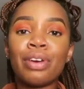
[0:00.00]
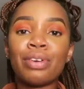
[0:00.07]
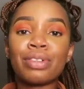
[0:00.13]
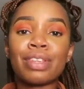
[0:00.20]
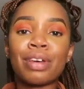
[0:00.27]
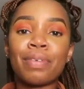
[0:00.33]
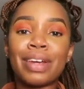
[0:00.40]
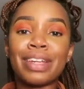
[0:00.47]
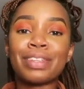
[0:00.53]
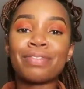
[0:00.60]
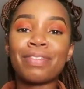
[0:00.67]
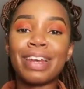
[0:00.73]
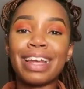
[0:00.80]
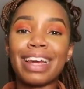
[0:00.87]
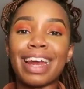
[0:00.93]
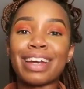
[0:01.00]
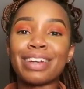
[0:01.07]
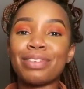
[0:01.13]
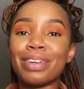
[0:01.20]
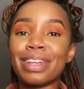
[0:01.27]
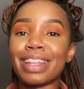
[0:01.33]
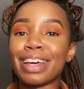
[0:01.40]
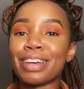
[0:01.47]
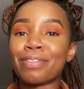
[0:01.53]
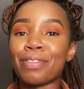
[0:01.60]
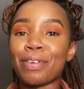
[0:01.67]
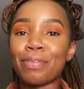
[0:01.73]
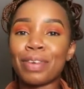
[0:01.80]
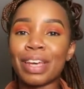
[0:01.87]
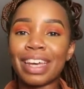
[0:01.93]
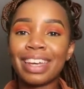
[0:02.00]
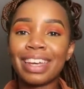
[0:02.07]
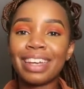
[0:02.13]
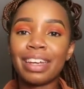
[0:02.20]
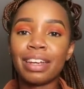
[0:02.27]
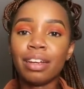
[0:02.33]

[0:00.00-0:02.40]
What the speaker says: know someone is feeling like doing that for me.